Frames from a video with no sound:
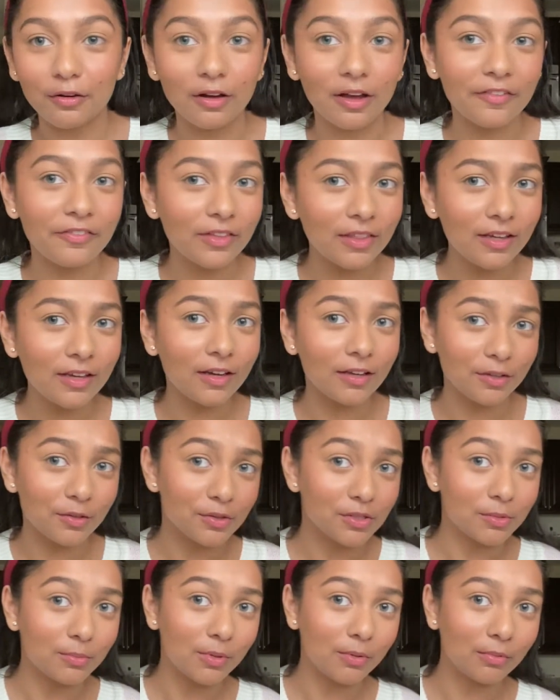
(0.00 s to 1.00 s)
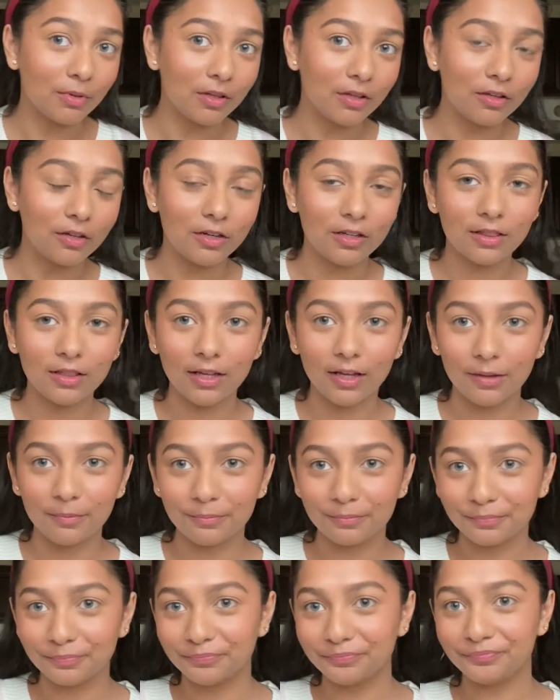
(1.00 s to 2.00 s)
I feel like I used to be really good at
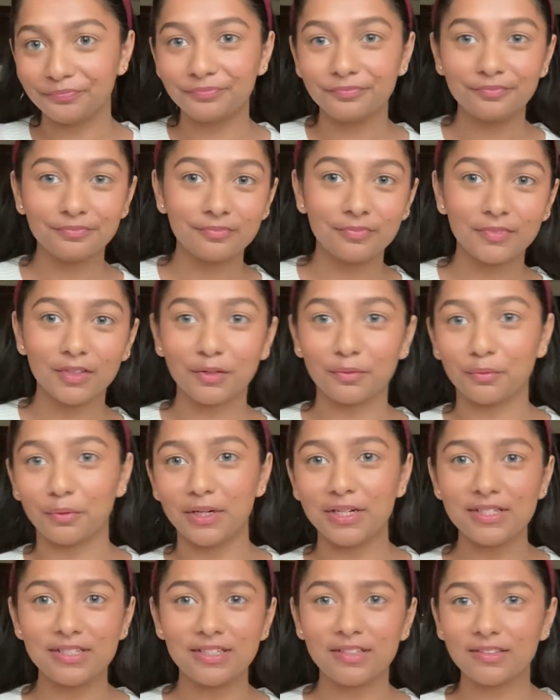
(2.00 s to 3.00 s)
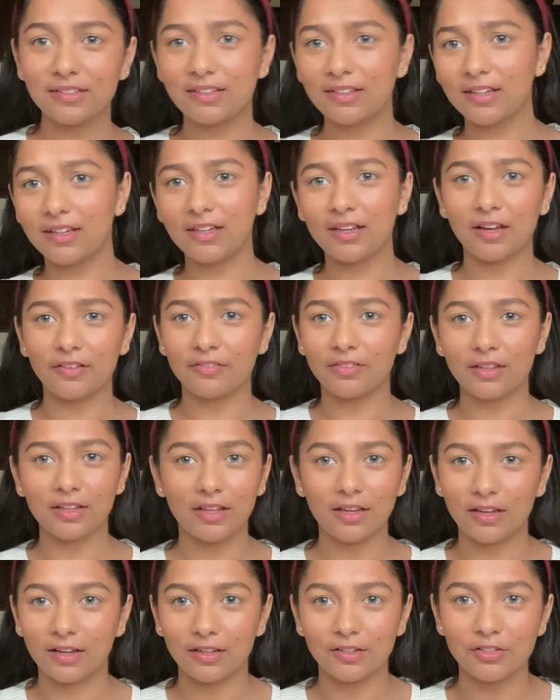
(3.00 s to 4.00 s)
them. Recently, I feel
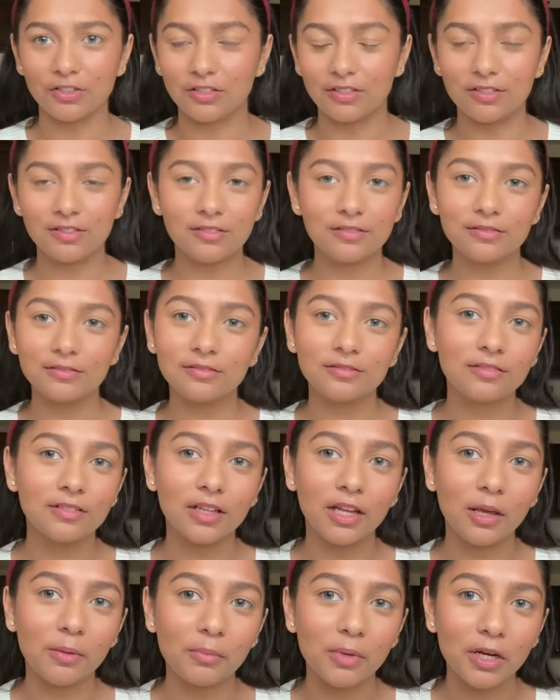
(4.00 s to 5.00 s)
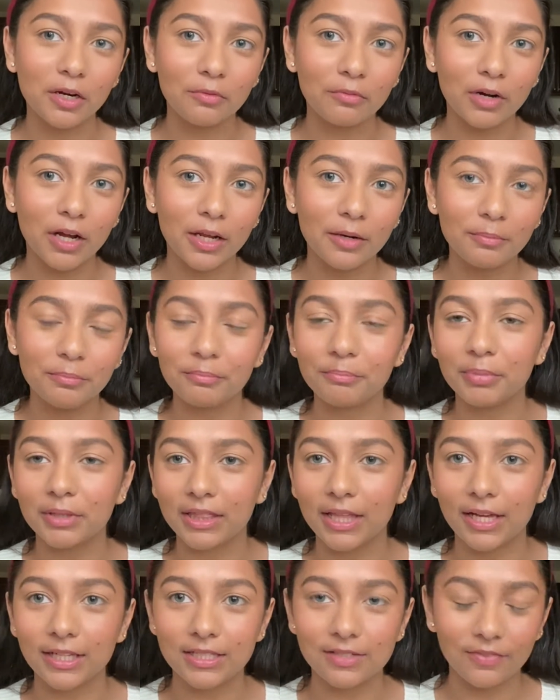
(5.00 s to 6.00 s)
like I just am in a rut, but
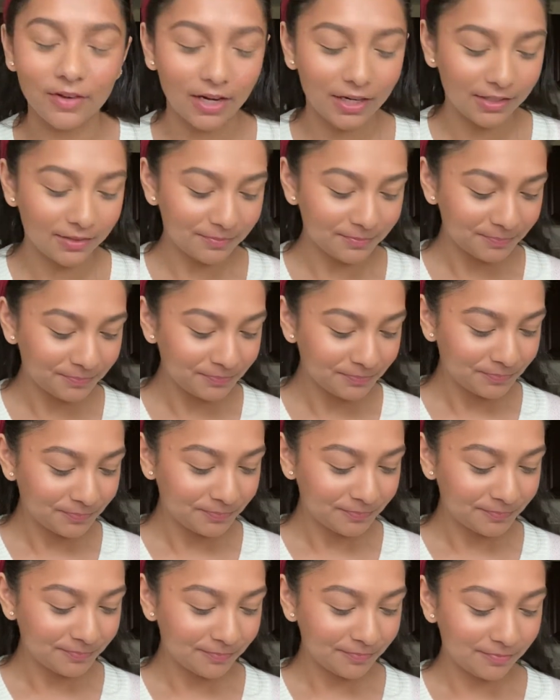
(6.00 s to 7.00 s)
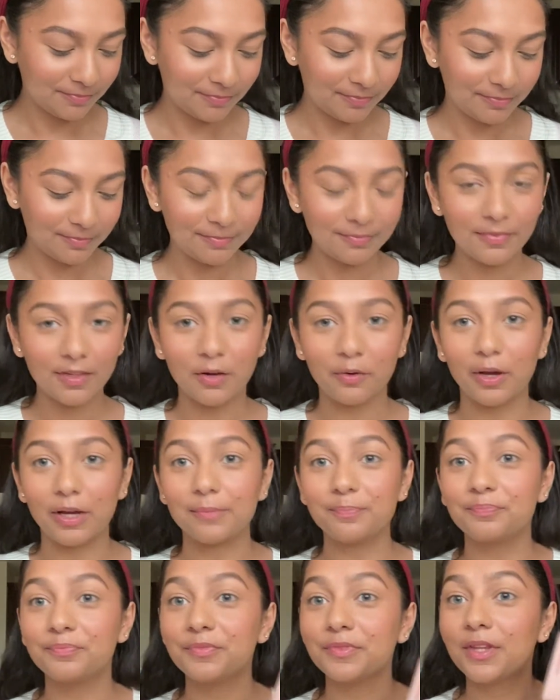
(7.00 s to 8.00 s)
that's fine. Okay,
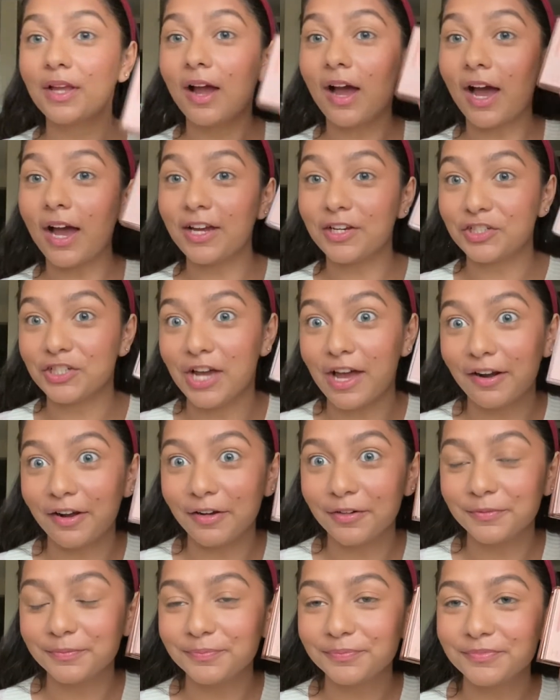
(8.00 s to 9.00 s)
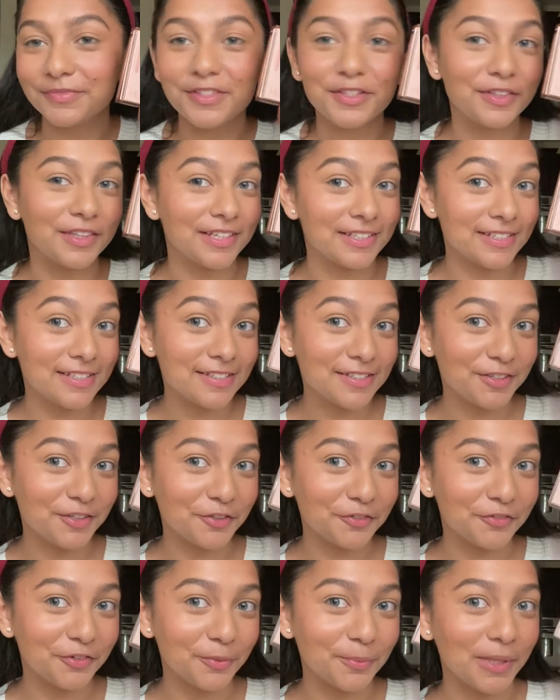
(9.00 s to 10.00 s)
eyeshadow. So this is new
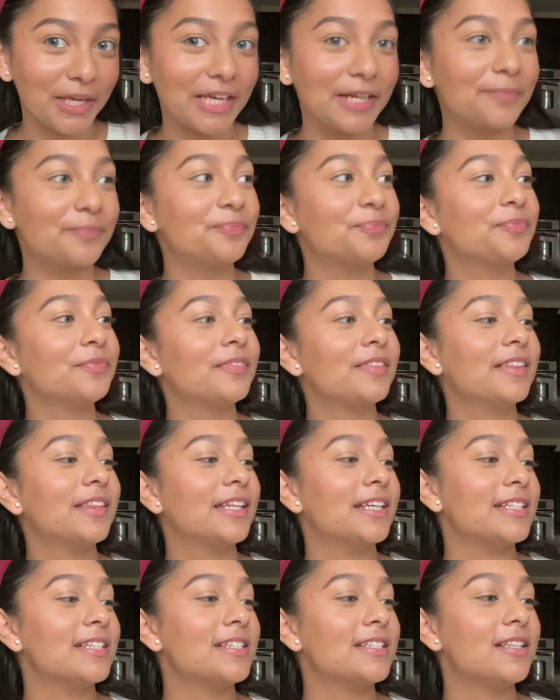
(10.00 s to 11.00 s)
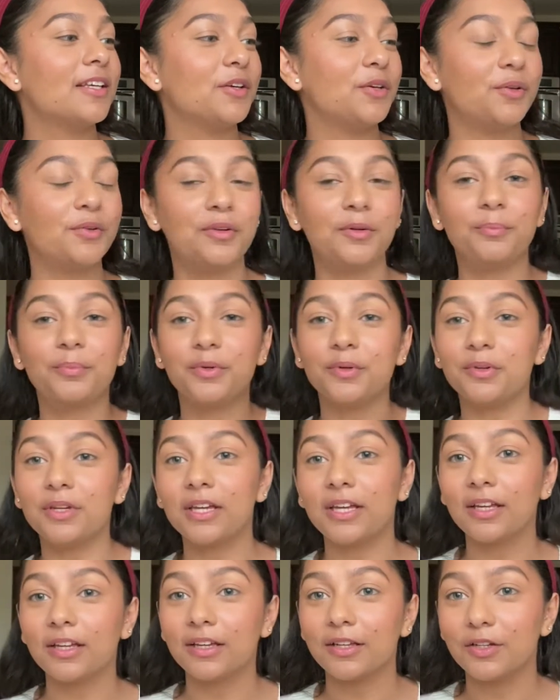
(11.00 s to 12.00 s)
for me. This is the Huda
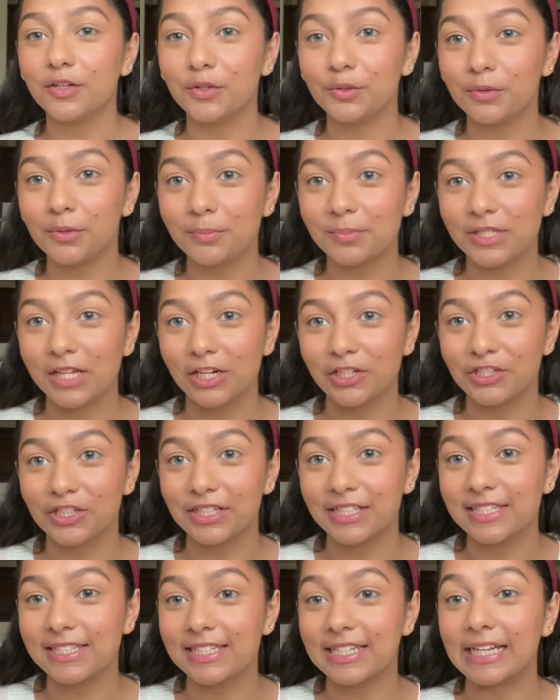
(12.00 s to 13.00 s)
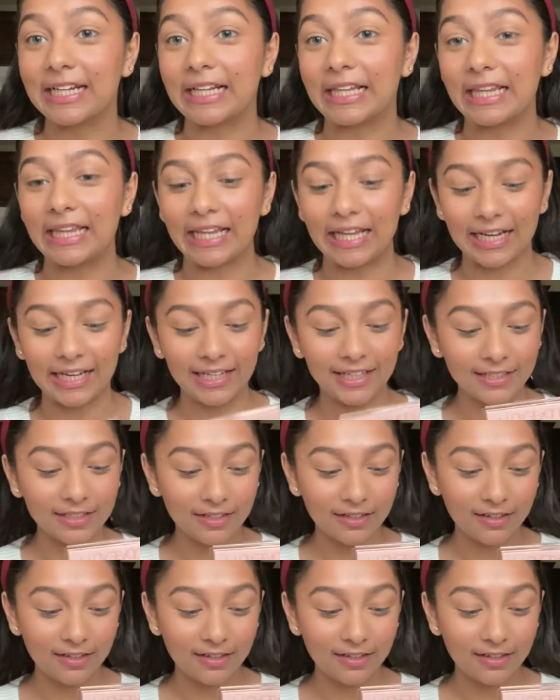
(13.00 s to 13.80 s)
Beauty Nude Obsessions in Light.